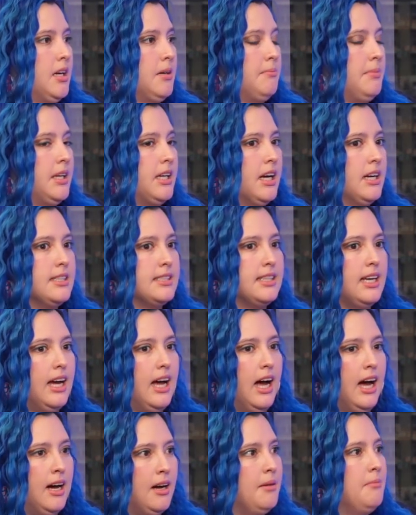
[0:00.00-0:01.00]
Because
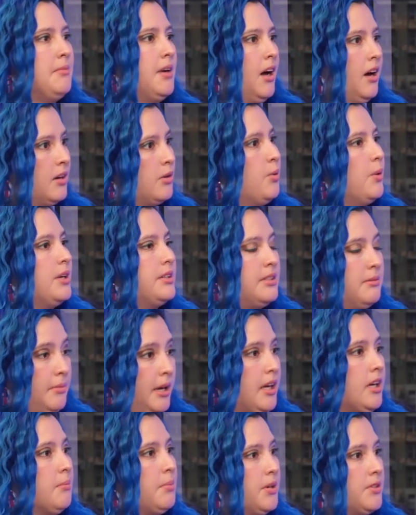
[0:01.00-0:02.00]
I'm not going to
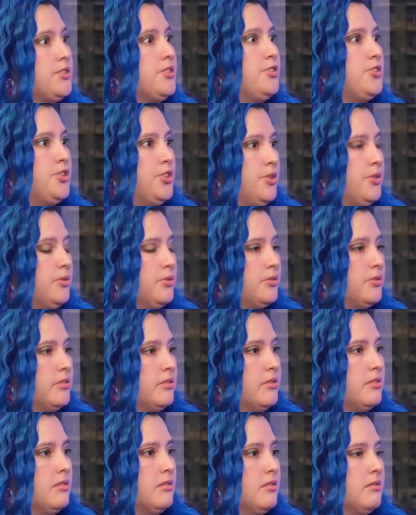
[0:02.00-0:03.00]
make a person
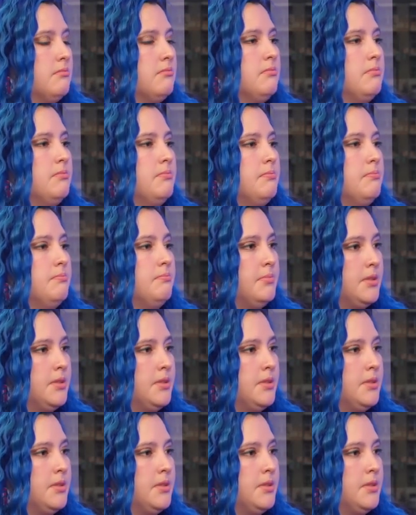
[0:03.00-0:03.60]
choose. Right.